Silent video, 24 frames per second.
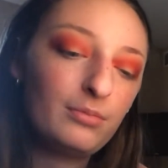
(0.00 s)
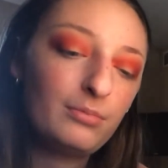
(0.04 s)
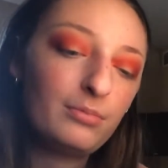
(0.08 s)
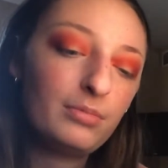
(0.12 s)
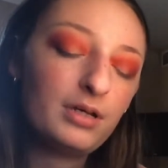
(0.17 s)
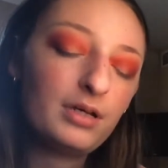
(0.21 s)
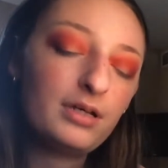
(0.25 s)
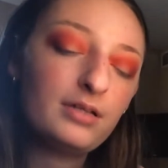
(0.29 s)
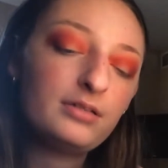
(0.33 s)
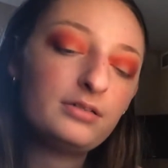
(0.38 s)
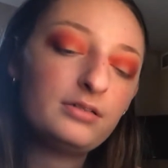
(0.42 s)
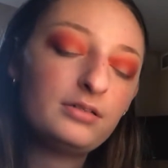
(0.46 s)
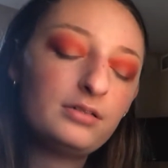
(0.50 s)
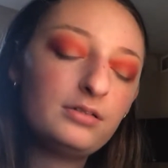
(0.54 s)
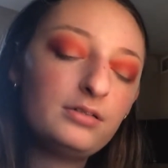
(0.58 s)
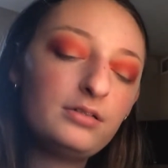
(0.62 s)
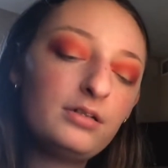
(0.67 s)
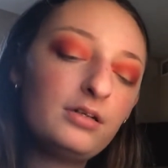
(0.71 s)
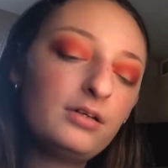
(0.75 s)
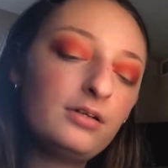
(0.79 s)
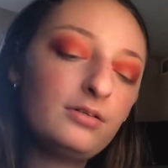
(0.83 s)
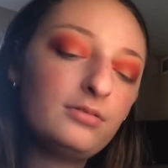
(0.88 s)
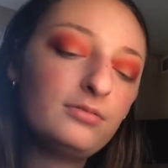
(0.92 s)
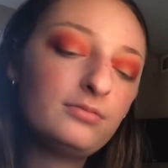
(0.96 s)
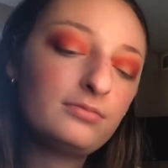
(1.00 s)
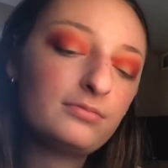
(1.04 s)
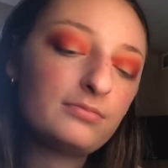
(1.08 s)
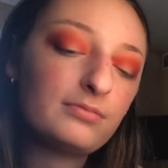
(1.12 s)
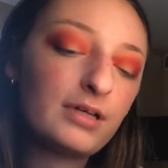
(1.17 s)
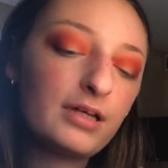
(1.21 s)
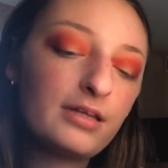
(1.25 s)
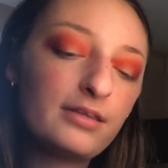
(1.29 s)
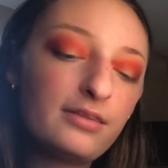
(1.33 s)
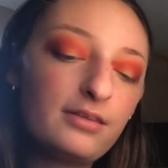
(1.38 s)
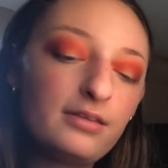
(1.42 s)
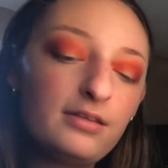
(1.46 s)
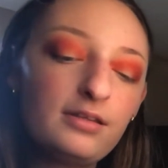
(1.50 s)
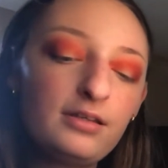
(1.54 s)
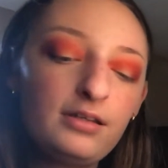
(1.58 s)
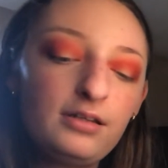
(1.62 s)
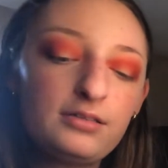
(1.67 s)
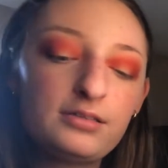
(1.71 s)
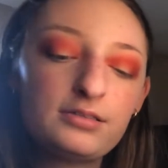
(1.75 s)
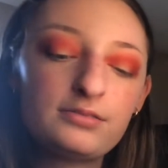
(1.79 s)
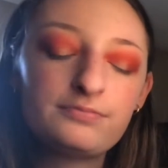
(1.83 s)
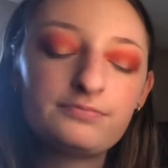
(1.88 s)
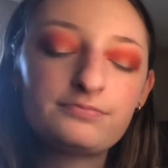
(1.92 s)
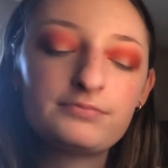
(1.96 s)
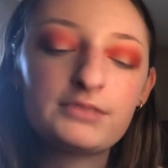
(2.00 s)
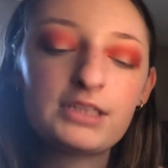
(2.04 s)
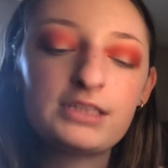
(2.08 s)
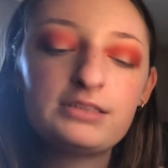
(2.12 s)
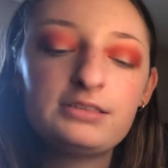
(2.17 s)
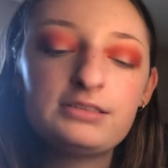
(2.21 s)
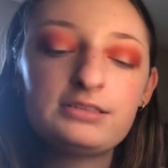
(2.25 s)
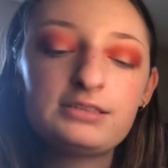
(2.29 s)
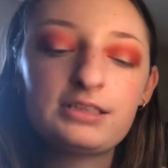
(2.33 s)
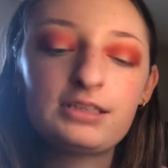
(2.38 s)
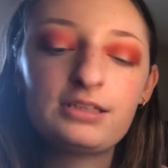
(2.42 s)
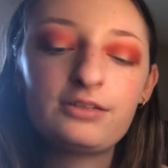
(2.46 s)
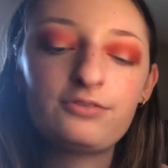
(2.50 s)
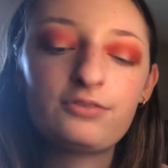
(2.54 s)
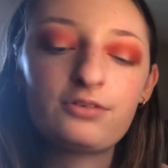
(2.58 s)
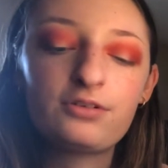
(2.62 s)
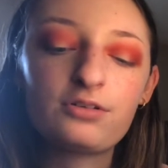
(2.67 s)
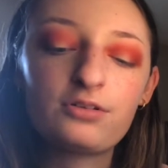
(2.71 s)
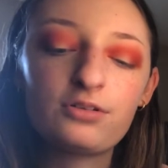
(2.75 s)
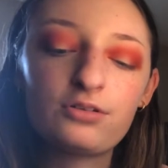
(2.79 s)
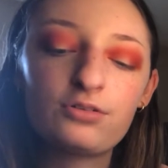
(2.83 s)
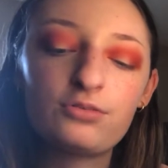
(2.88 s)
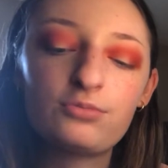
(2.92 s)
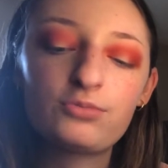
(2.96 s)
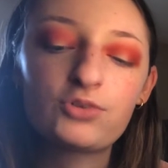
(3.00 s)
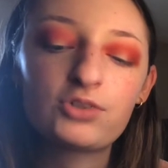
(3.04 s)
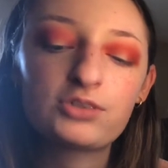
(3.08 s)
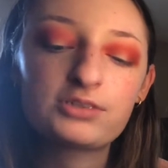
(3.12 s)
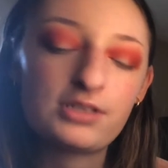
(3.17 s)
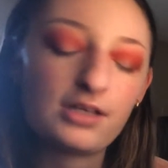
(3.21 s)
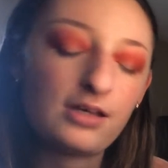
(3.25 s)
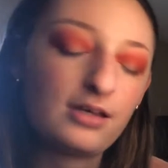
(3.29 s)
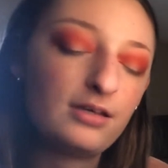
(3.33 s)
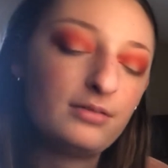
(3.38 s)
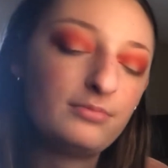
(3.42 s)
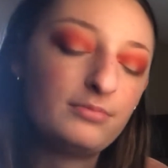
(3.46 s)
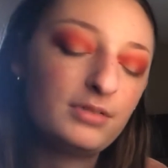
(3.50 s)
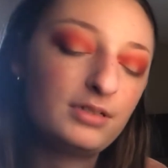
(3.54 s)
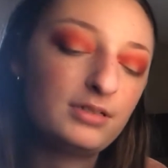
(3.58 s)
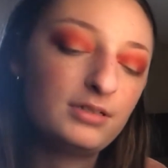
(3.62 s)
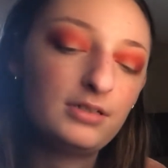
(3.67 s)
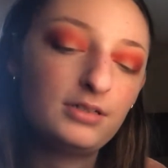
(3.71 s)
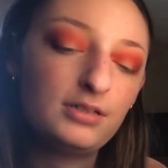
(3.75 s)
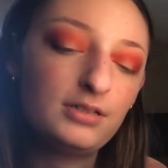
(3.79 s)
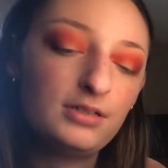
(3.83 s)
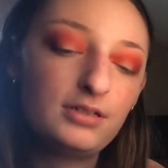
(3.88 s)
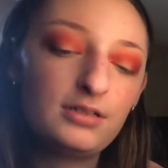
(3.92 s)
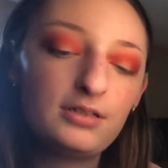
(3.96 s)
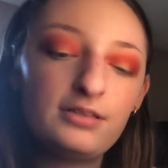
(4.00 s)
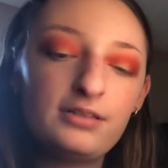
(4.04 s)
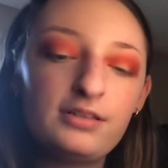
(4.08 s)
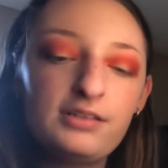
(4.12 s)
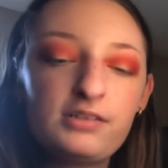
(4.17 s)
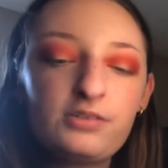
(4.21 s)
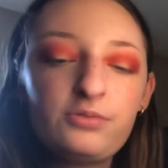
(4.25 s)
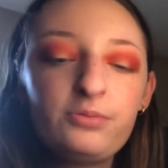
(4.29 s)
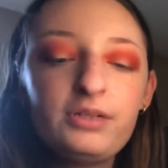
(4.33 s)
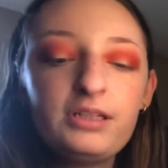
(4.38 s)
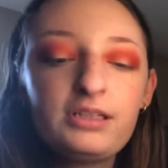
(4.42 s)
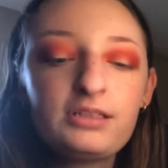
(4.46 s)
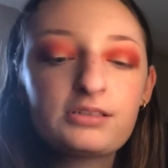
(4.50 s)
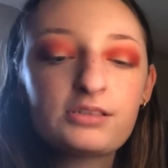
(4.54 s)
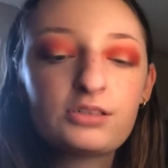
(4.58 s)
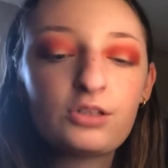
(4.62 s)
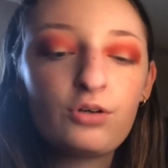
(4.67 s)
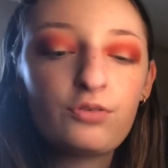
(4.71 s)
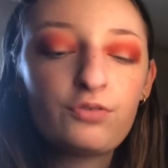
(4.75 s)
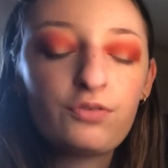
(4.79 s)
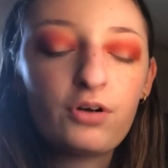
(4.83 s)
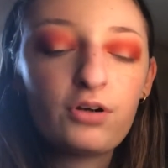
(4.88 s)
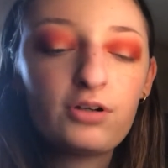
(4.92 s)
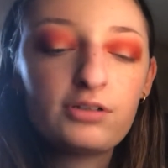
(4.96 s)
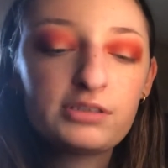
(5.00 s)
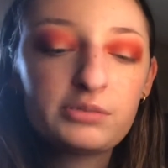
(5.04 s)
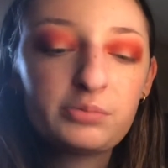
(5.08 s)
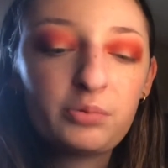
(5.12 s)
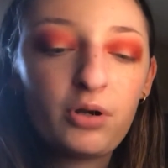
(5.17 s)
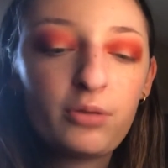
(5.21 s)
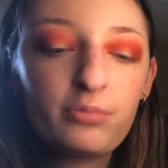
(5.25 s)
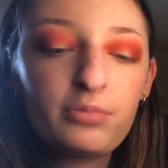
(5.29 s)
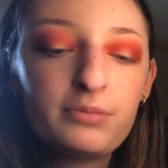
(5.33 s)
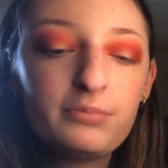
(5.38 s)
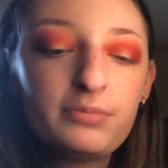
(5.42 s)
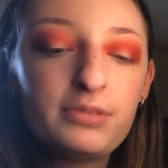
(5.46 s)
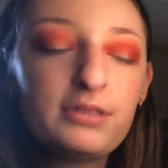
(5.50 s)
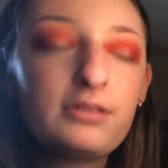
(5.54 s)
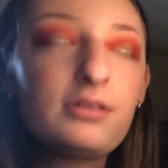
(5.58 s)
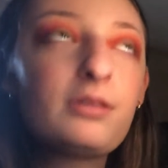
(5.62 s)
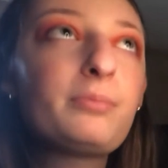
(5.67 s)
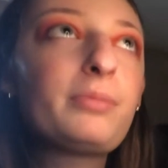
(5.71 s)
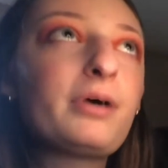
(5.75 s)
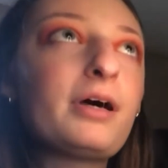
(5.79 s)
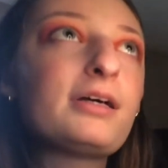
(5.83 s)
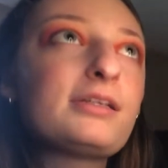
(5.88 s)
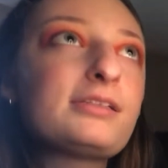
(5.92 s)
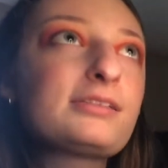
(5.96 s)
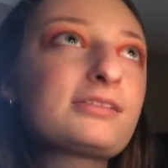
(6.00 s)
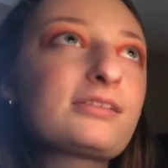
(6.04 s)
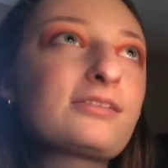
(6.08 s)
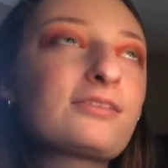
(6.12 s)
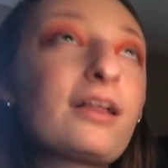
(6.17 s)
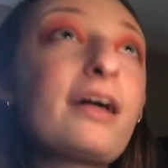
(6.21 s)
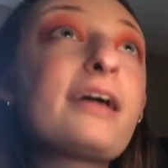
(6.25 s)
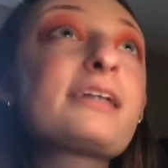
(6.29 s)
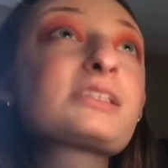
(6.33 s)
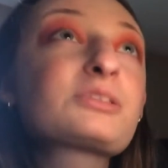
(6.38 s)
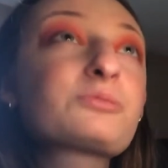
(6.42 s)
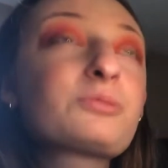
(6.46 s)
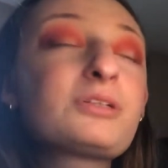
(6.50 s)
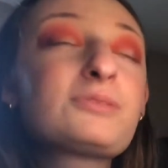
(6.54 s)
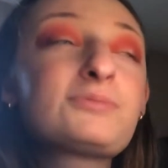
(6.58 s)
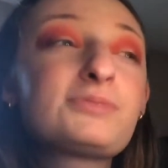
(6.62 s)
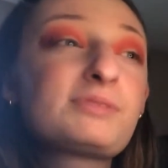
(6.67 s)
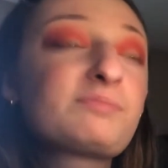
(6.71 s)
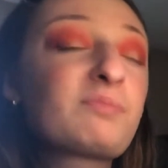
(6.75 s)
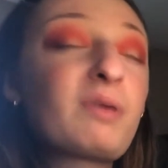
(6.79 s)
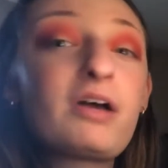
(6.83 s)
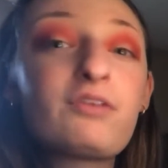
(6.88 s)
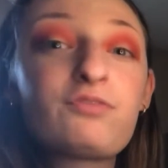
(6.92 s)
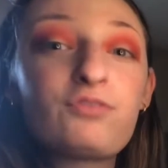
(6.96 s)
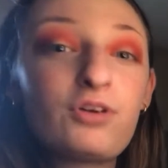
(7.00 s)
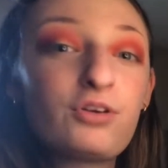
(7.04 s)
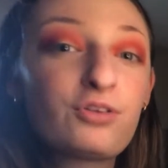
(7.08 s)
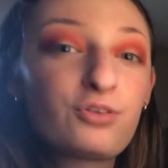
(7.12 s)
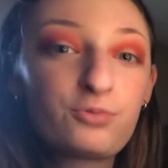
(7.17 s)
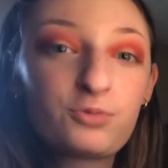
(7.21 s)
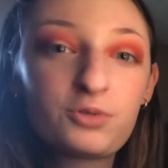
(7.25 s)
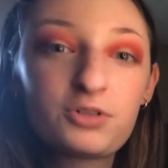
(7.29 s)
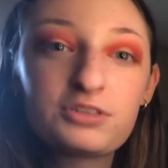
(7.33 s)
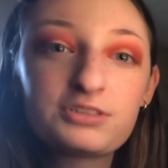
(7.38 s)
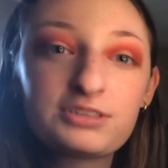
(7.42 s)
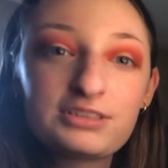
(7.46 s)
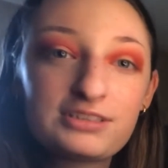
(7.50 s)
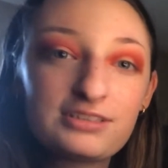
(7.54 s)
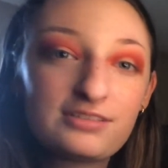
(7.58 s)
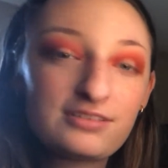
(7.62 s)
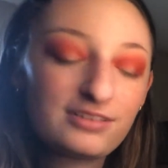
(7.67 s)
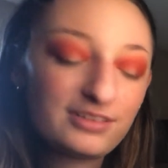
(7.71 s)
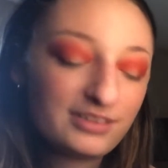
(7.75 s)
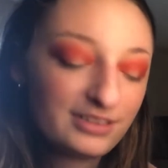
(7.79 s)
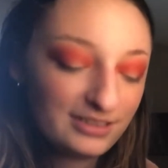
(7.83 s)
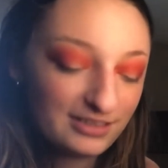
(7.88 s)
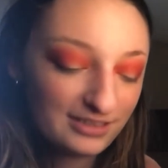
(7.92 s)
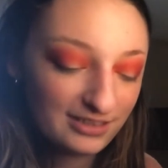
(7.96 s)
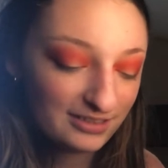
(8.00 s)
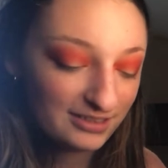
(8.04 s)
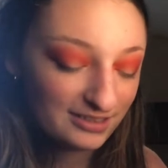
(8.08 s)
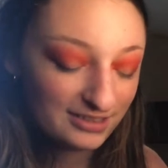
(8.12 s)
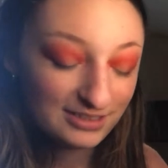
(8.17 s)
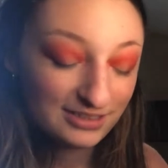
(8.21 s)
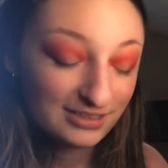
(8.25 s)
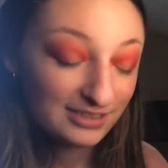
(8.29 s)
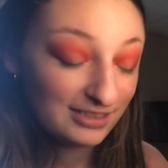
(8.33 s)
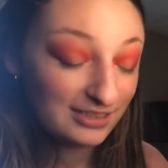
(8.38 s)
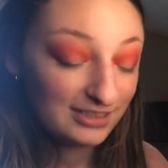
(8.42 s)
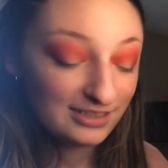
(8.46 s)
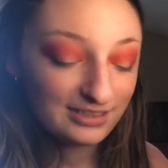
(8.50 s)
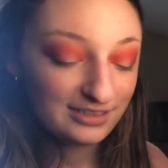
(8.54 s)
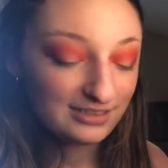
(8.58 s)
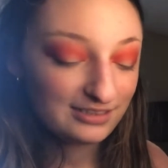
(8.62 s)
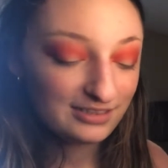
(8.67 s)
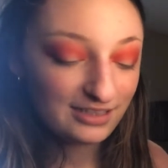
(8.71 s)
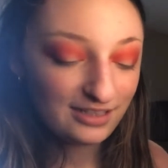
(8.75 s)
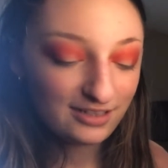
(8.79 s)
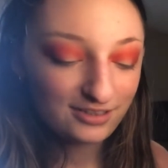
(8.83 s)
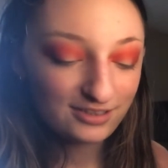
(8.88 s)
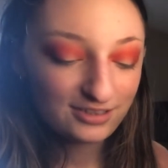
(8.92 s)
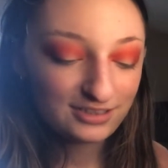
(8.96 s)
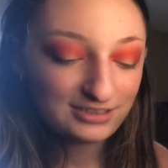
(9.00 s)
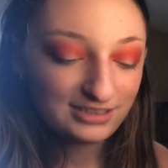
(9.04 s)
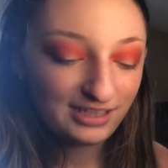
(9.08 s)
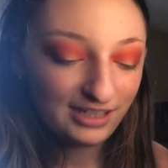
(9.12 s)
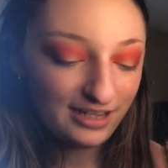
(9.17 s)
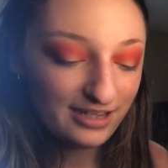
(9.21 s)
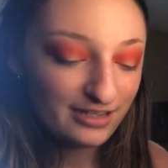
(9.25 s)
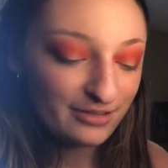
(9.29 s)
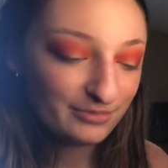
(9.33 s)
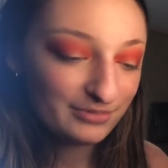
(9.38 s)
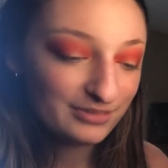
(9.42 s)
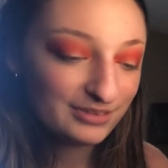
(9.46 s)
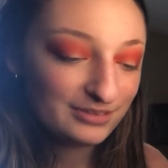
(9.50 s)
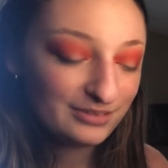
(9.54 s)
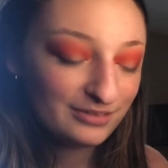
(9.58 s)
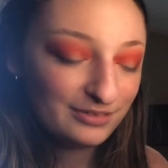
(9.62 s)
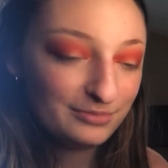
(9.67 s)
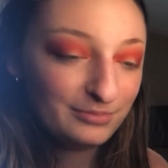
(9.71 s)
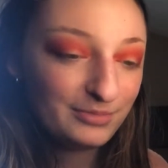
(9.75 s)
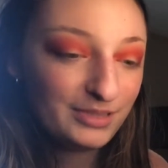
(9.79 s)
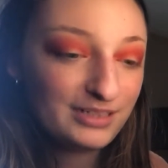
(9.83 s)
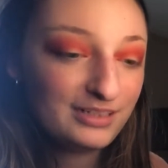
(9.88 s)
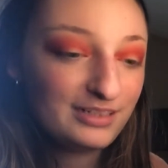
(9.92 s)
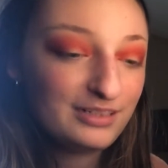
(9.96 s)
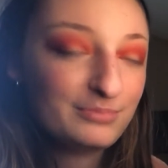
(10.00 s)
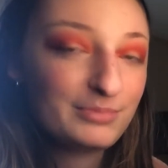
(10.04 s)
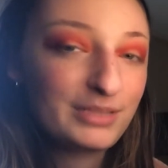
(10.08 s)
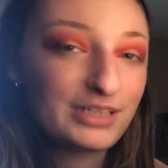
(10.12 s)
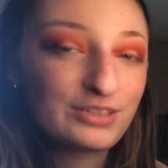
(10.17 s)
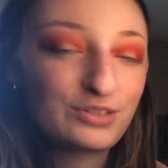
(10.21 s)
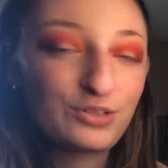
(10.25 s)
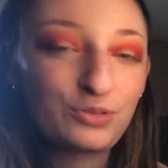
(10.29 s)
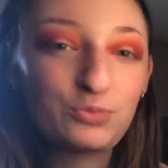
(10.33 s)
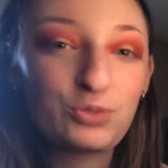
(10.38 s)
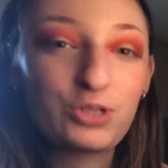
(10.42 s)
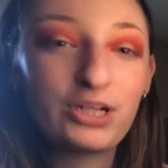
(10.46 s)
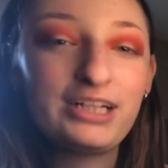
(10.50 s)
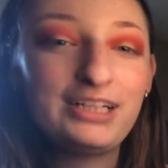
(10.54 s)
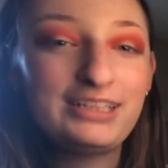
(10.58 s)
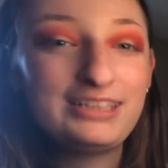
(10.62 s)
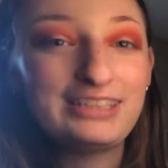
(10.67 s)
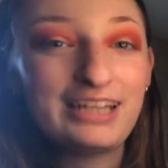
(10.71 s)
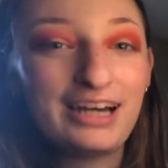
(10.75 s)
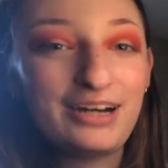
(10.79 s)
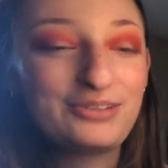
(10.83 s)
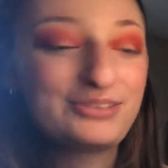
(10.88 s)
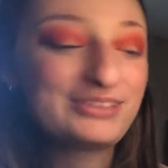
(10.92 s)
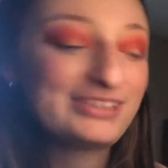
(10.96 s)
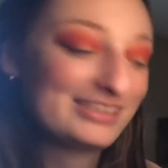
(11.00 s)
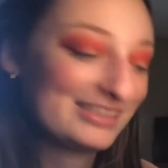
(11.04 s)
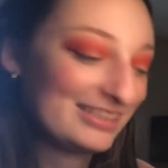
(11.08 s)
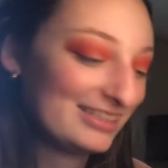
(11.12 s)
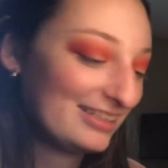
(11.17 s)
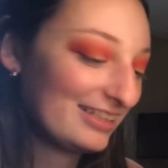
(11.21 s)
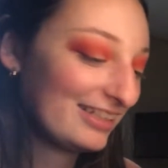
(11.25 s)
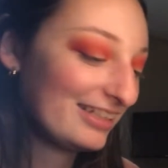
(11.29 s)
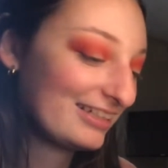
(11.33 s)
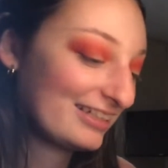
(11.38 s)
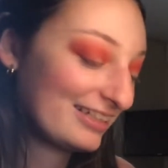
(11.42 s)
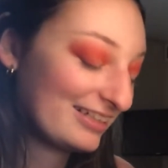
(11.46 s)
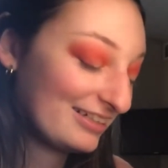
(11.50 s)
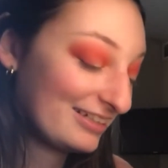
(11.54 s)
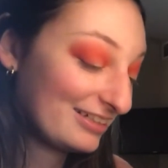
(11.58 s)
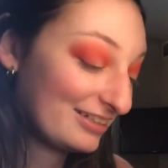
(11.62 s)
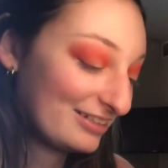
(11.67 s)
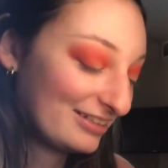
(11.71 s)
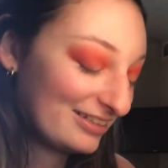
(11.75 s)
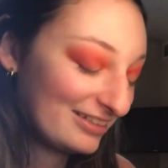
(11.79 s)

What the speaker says: But, you know, I think I need to give it a little more time. This week so far has probably been the best. Last week was by far the worst. Like, not a good time. Many mental breakdowns and, like,